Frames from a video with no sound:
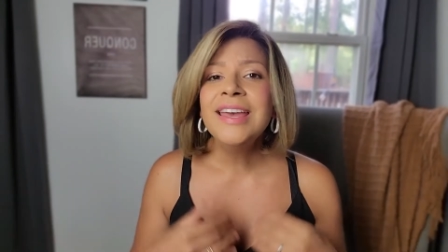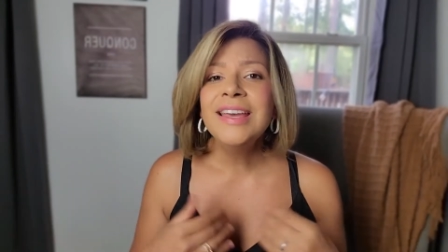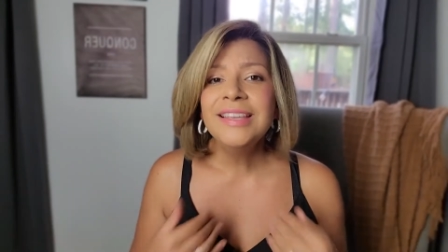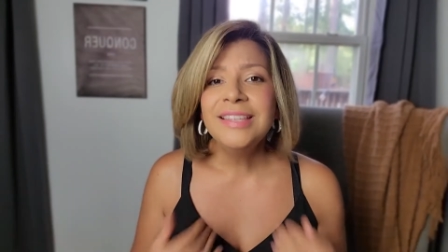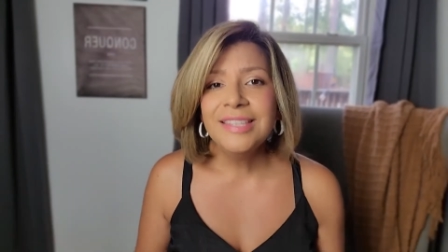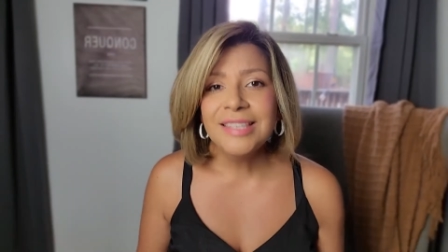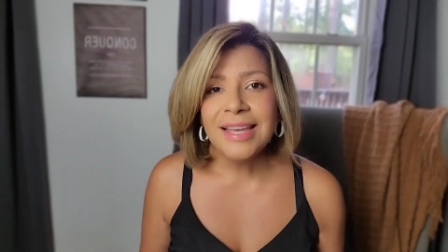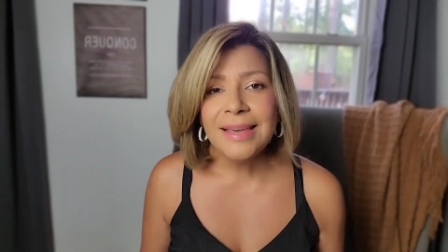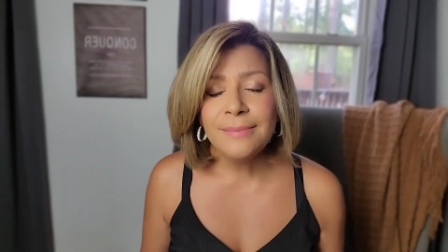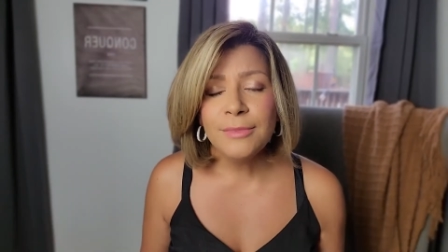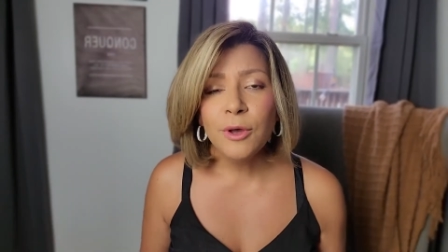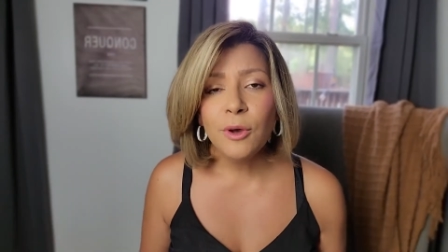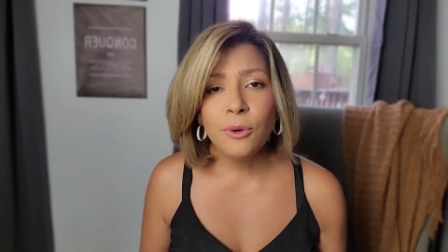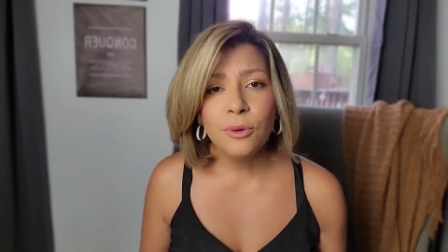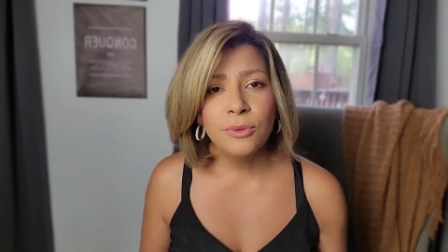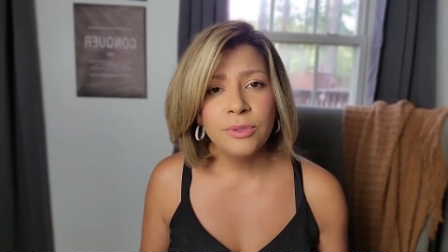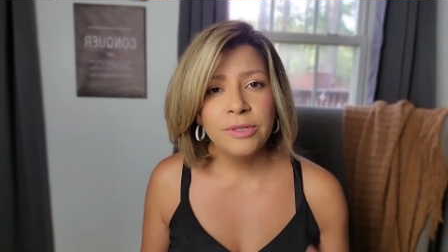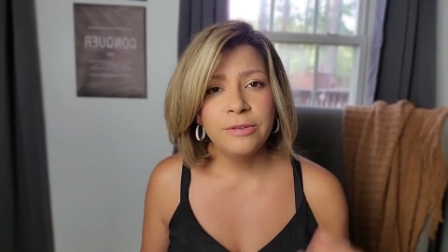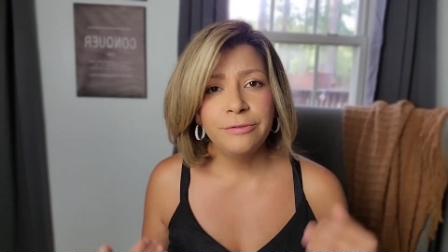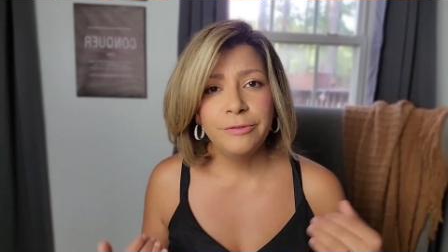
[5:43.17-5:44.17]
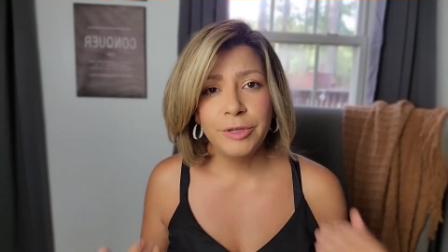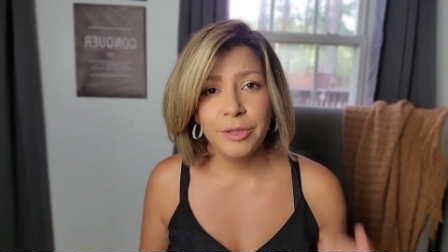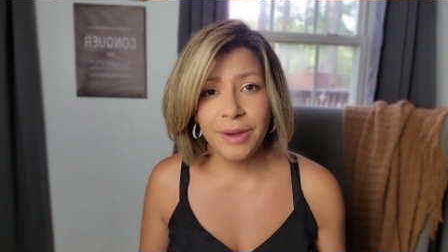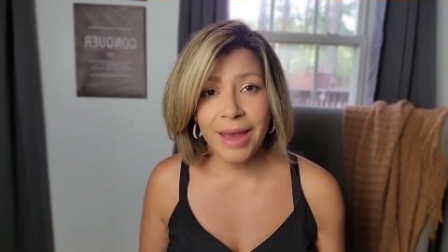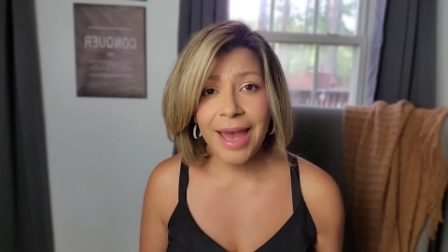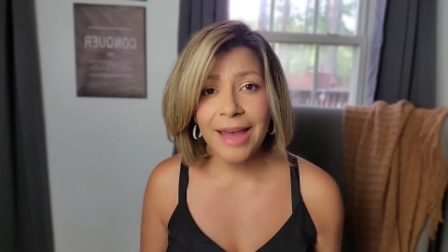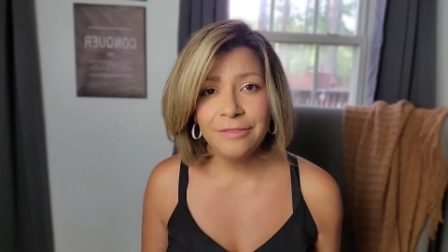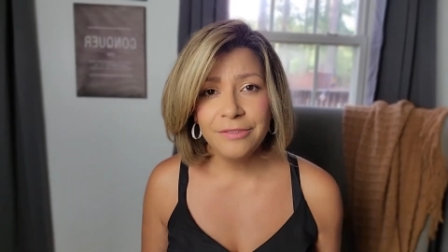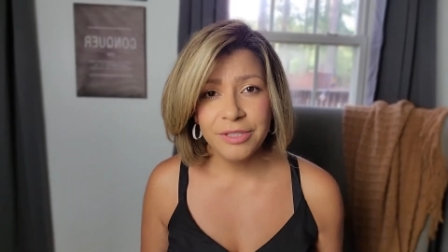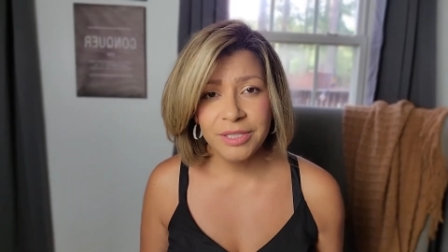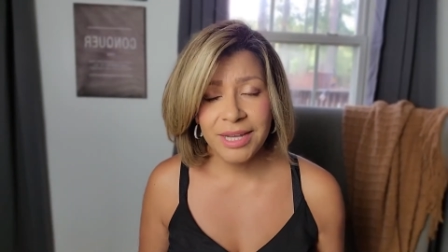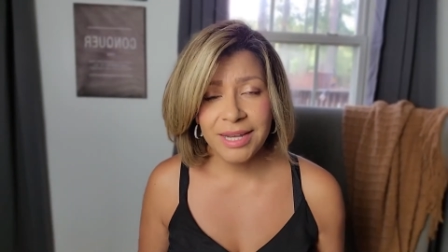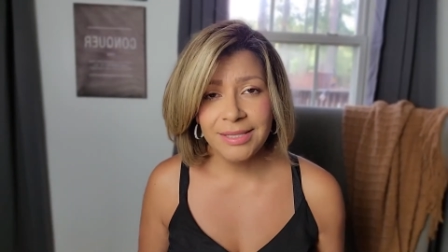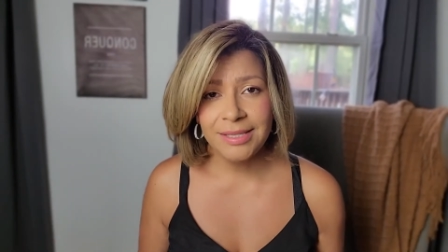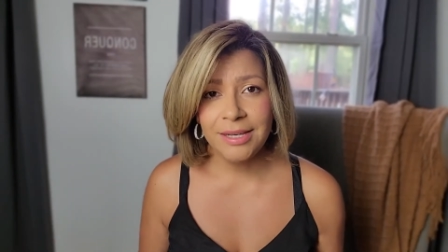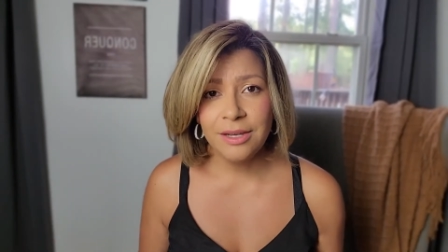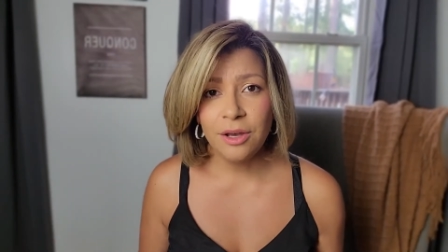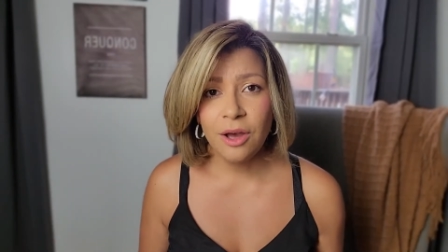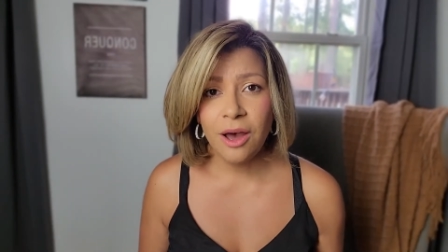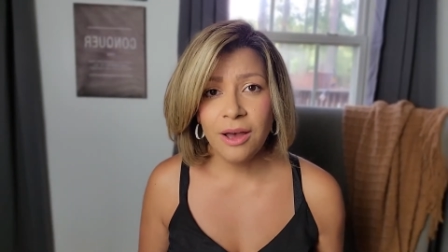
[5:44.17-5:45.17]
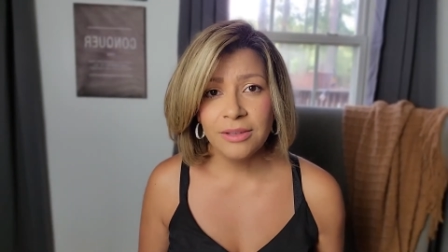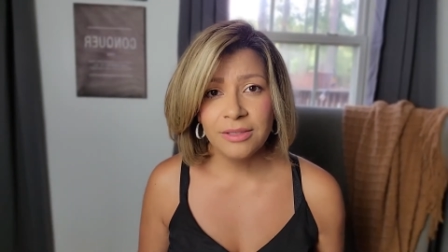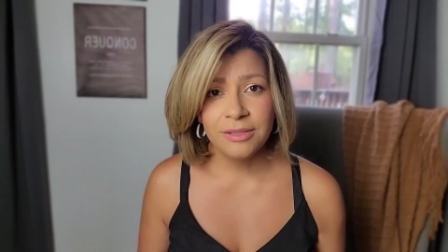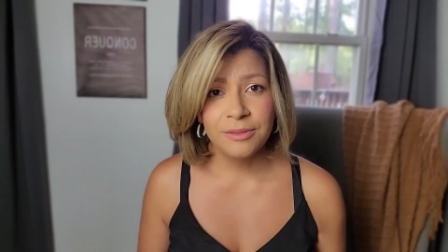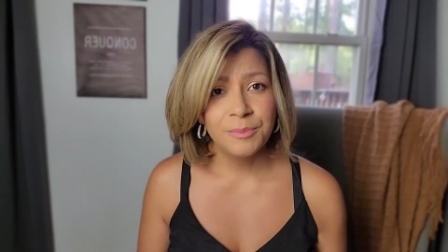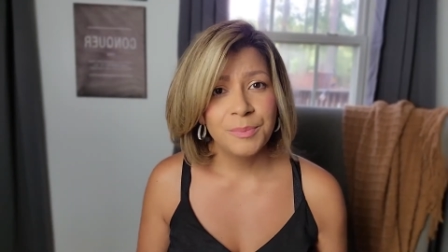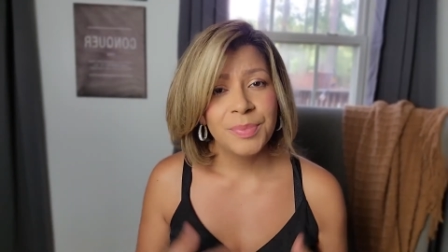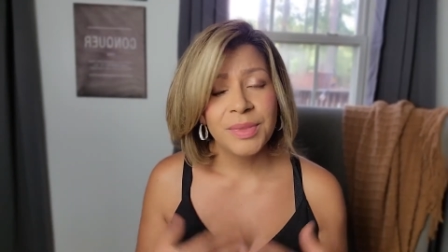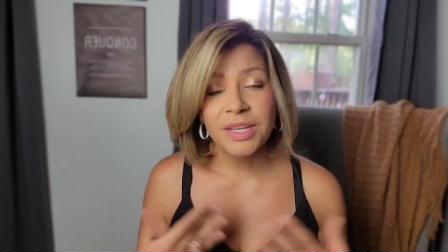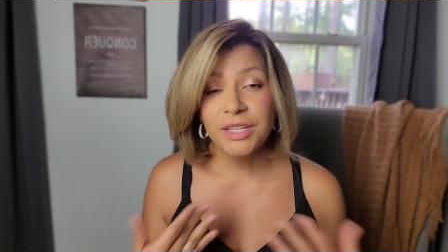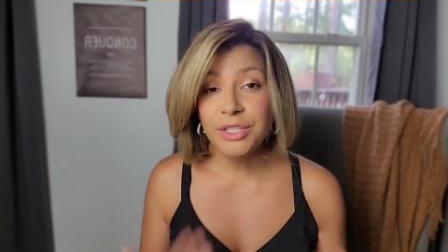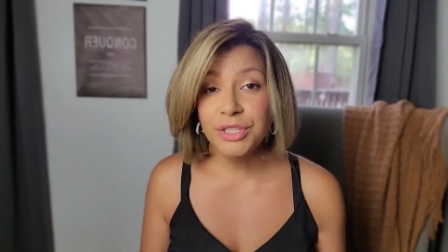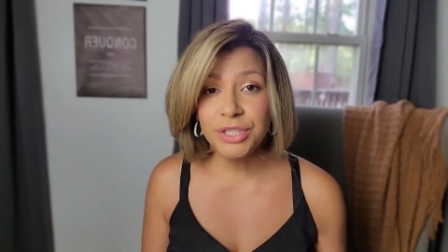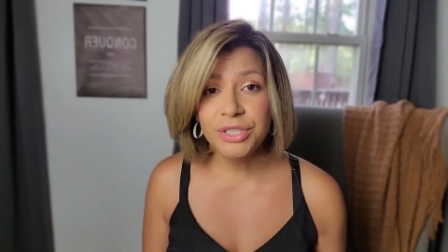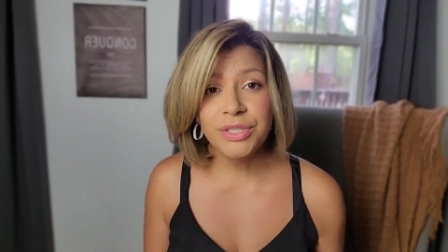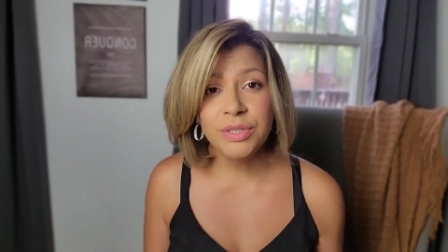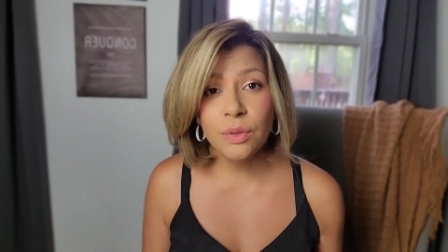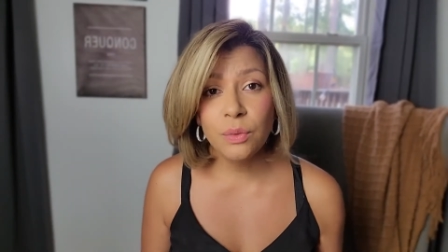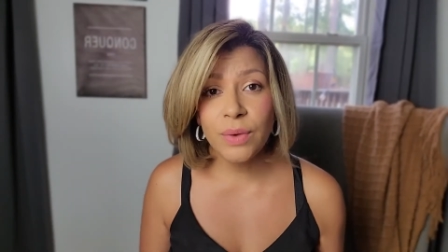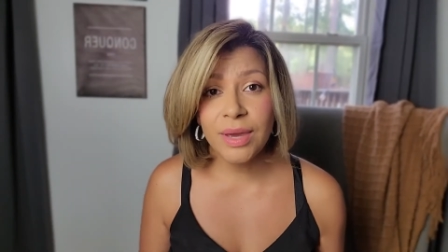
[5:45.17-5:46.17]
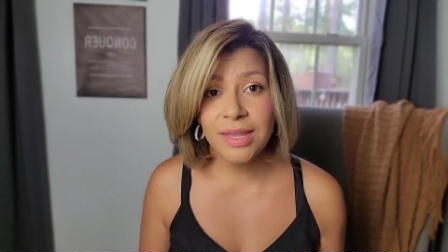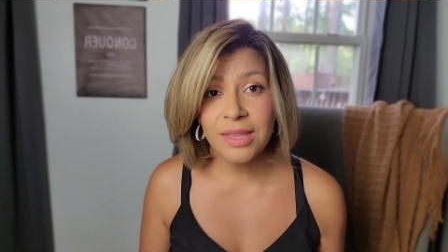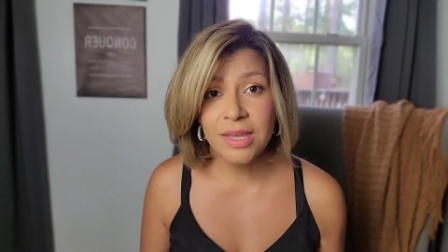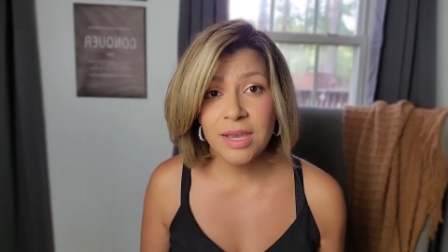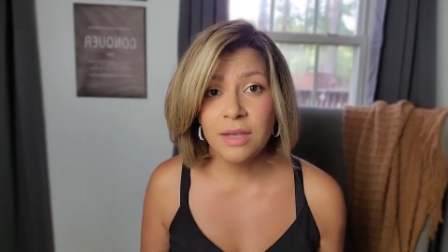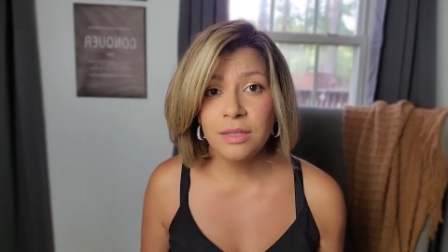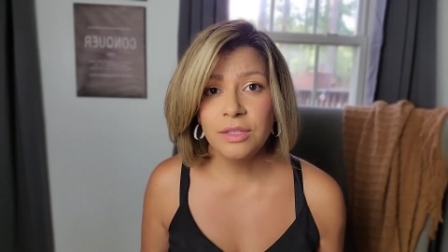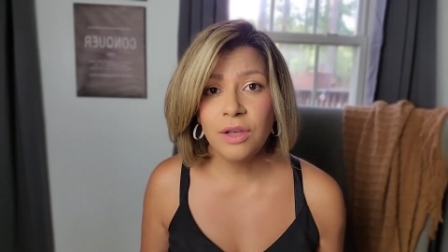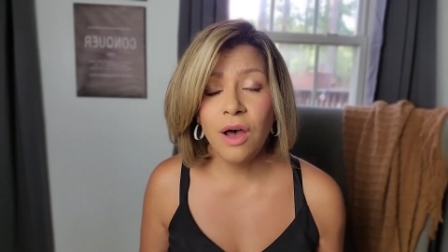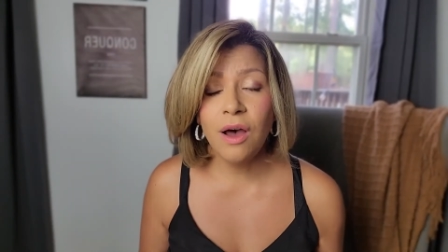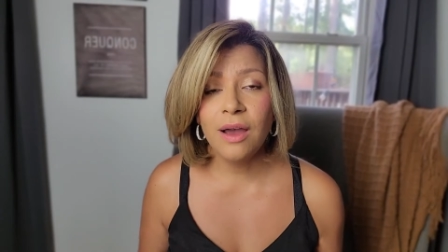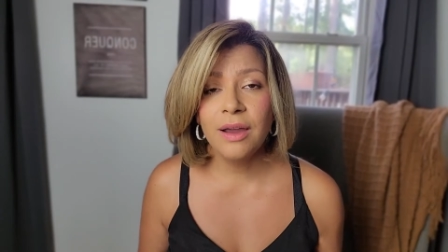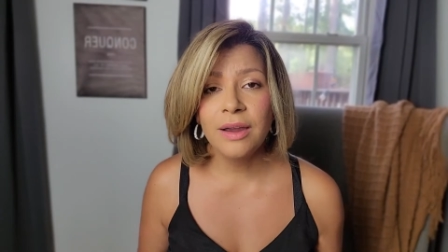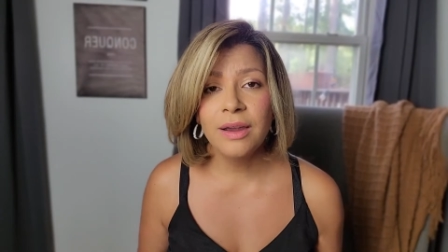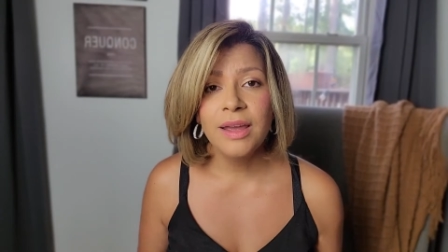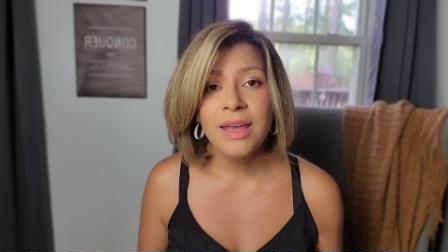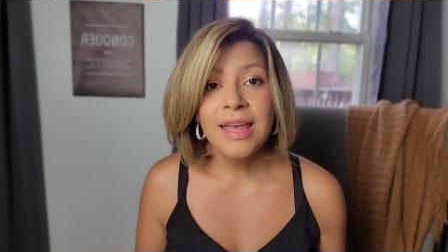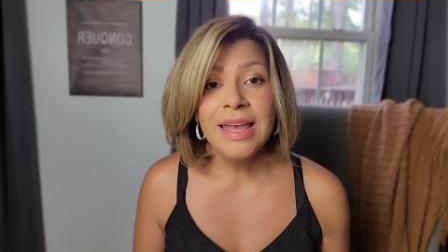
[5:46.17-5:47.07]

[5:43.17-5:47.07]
Same goes for your advertising costs. It's just the way things are.